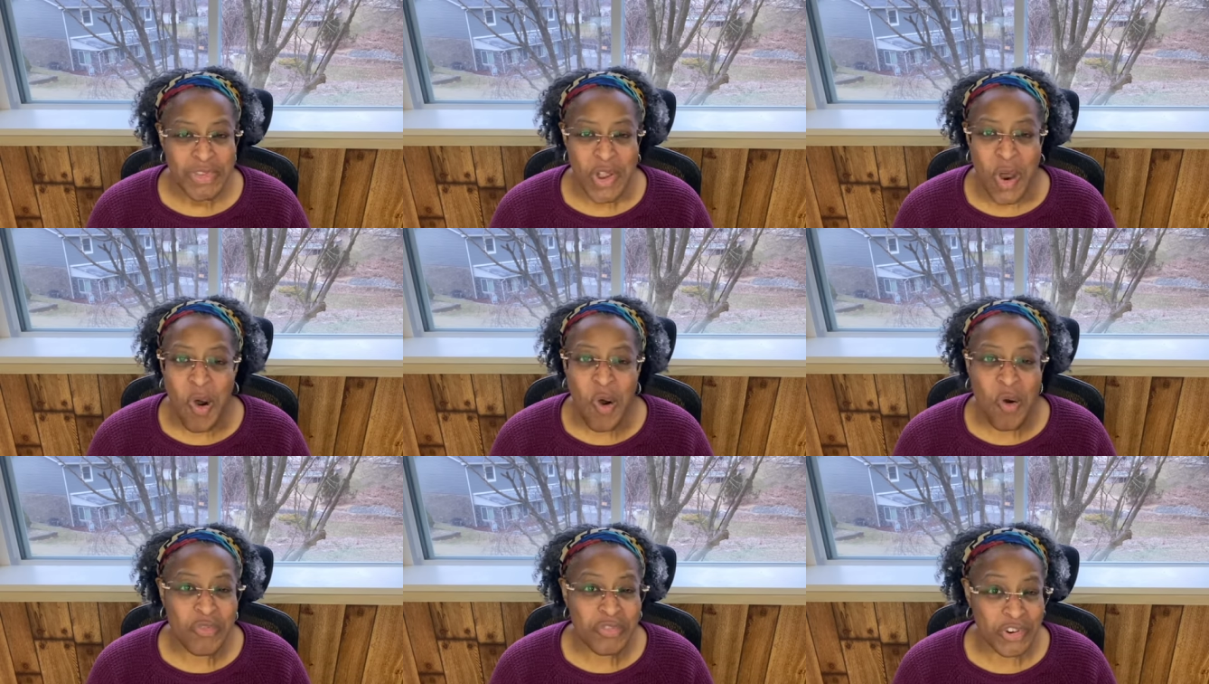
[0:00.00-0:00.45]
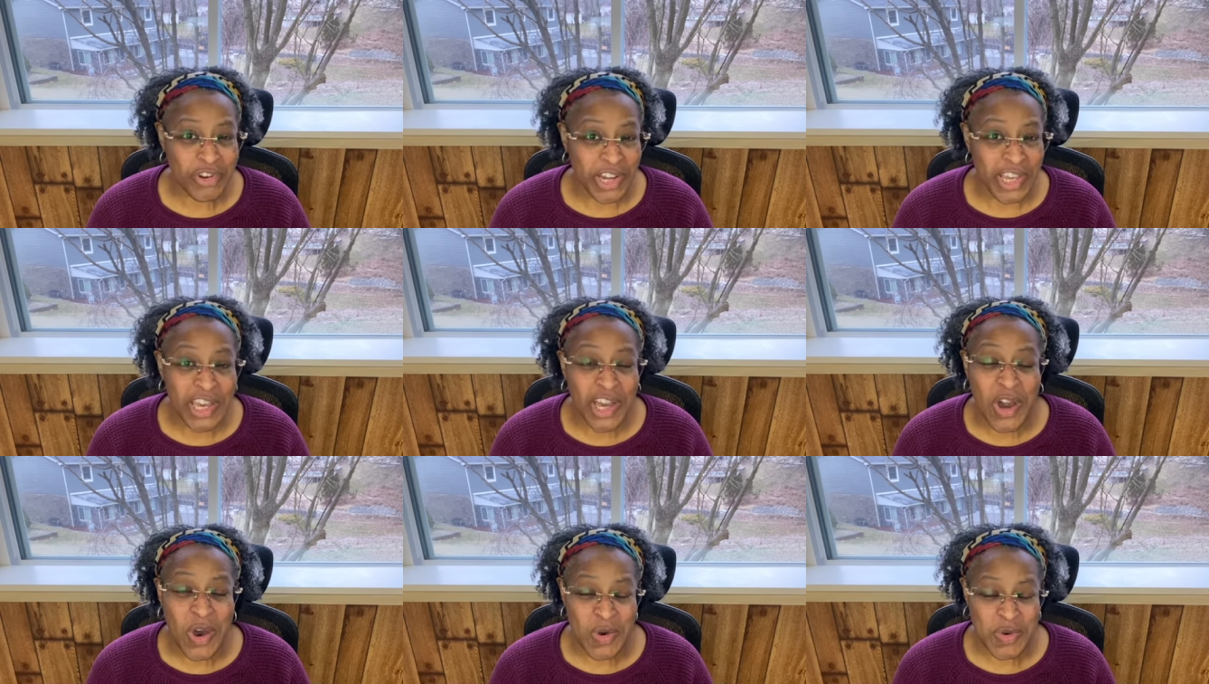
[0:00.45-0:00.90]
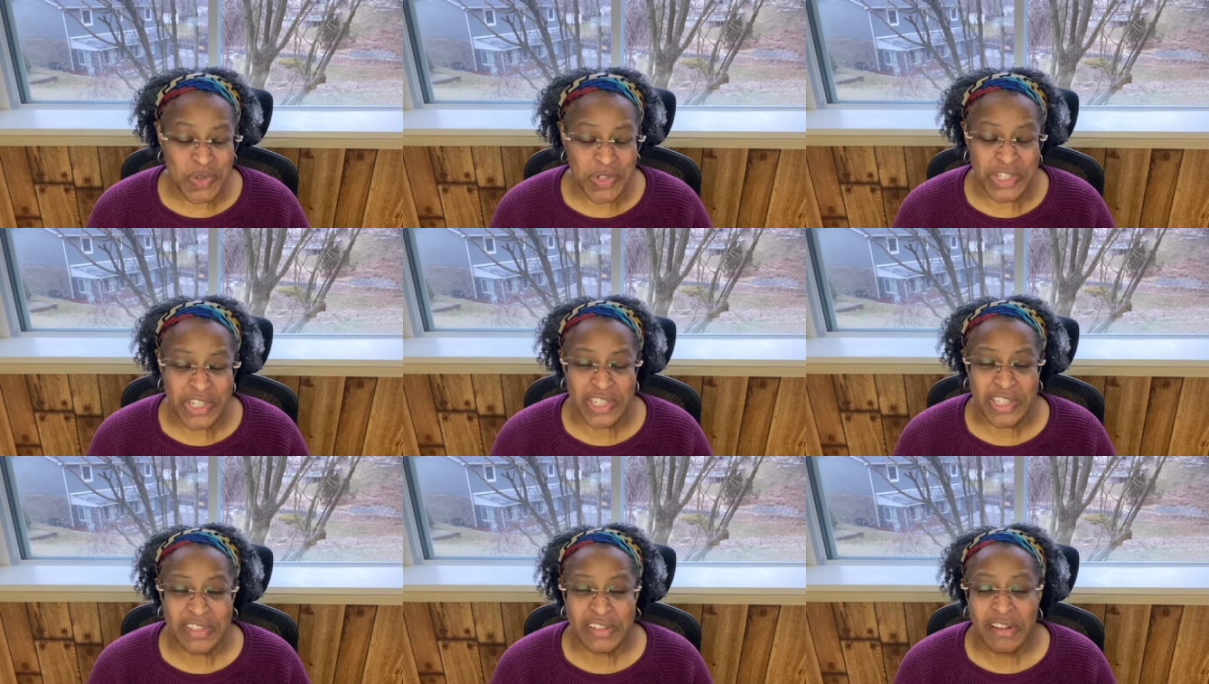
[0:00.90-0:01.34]
over in
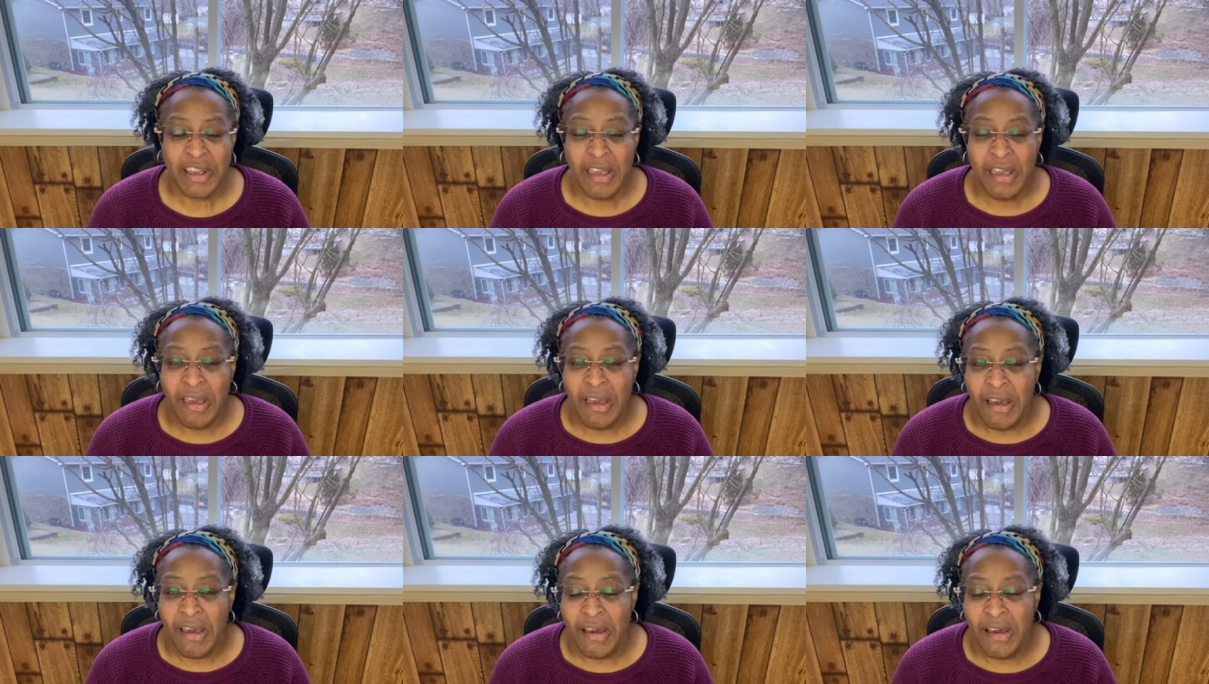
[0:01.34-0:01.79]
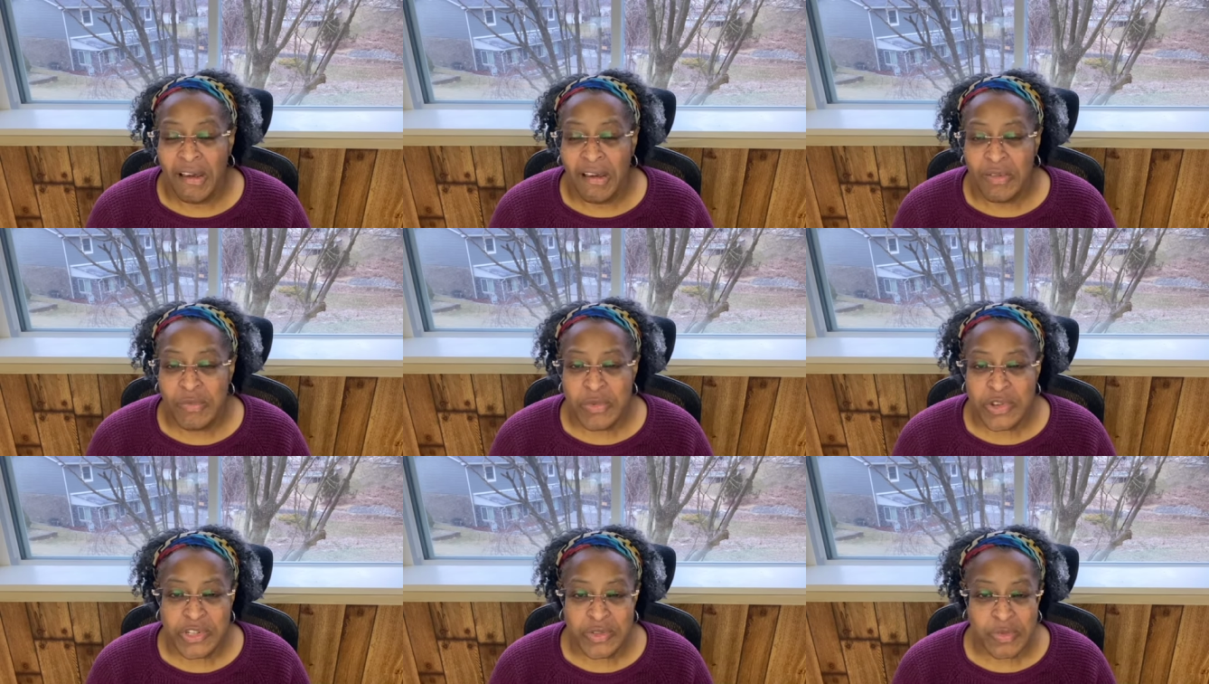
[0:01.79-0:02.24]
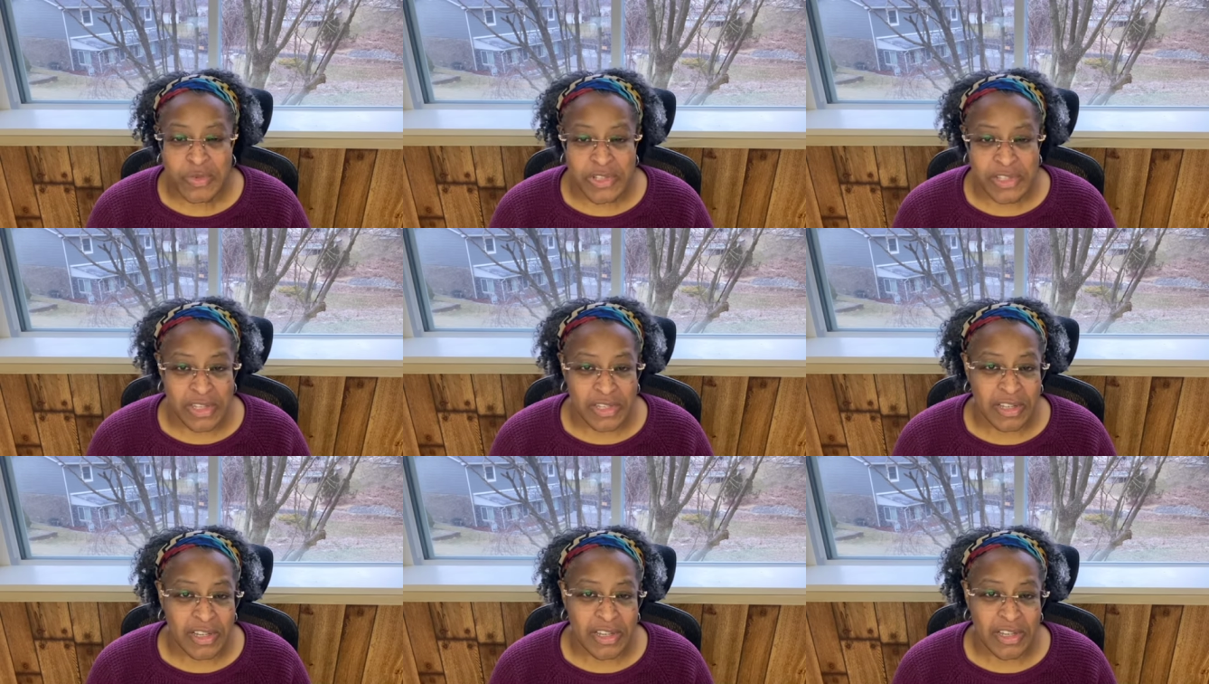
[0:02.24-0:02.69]
Goshen, uh, which was
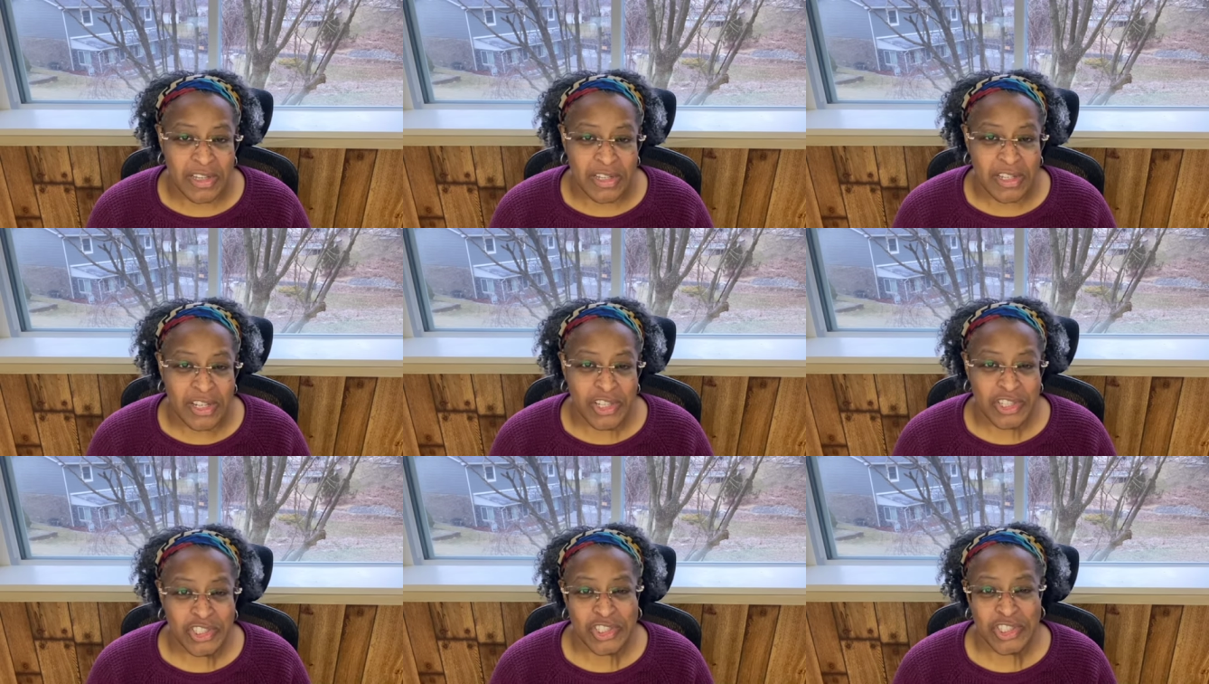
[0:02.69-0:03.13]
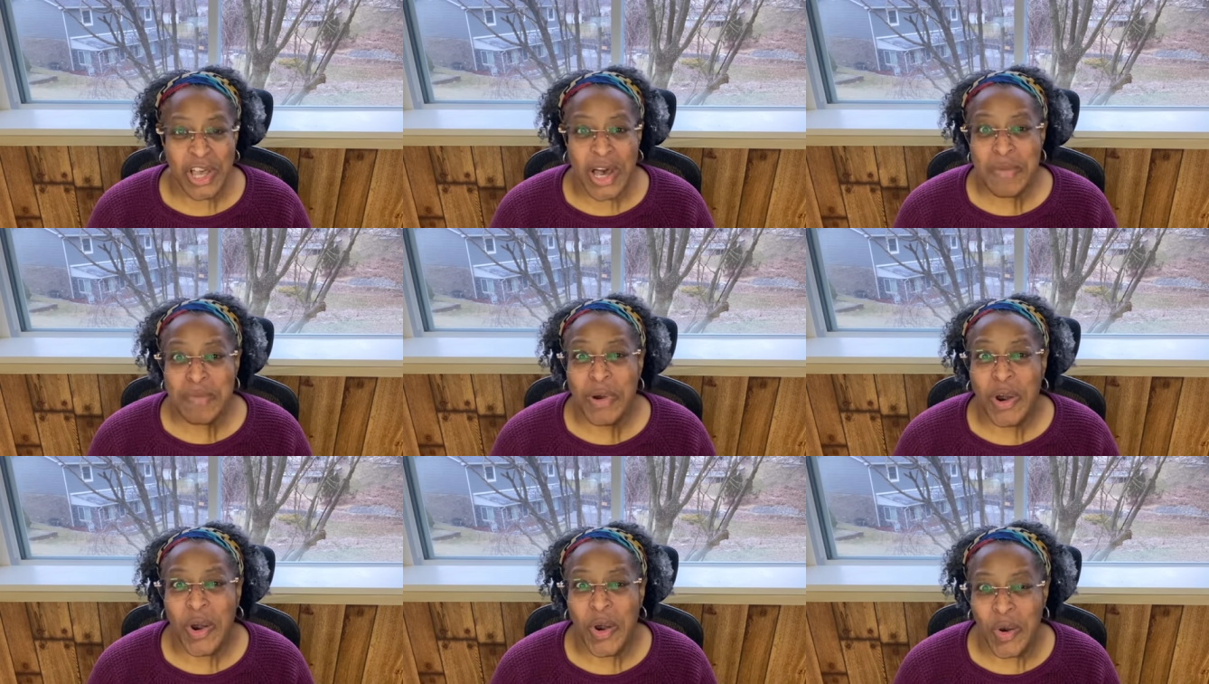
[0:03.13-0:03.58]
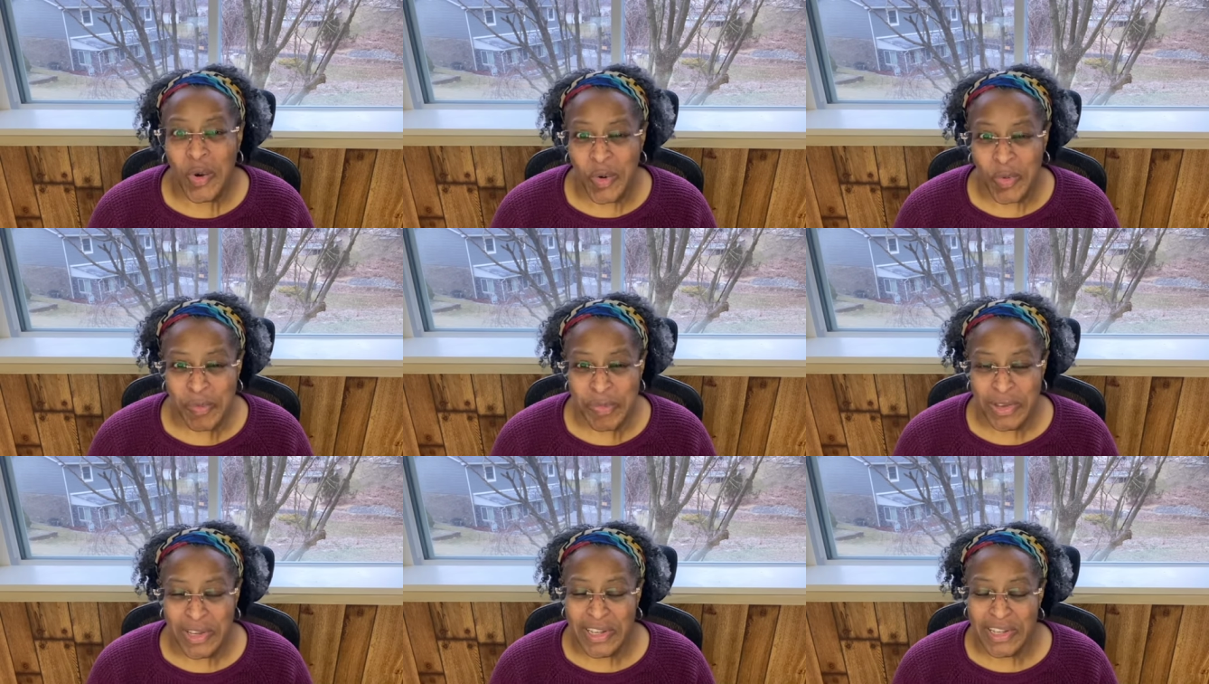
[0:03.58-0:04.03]
a, a, a,
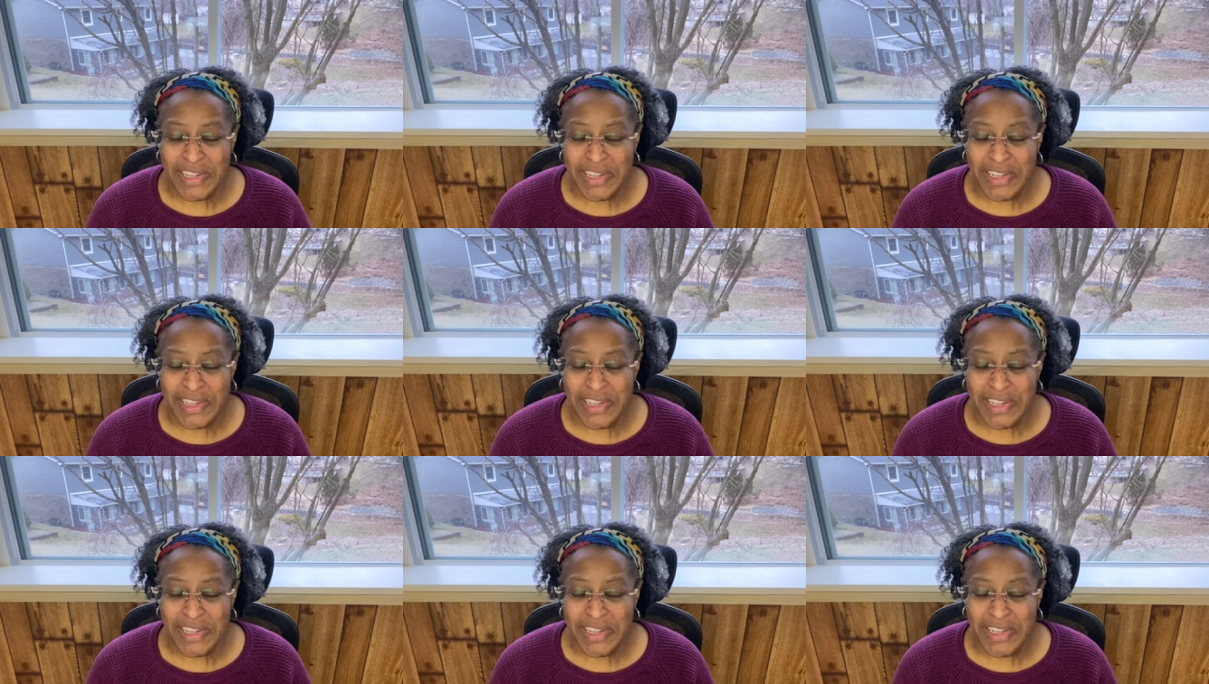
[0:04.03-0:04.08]
suburb,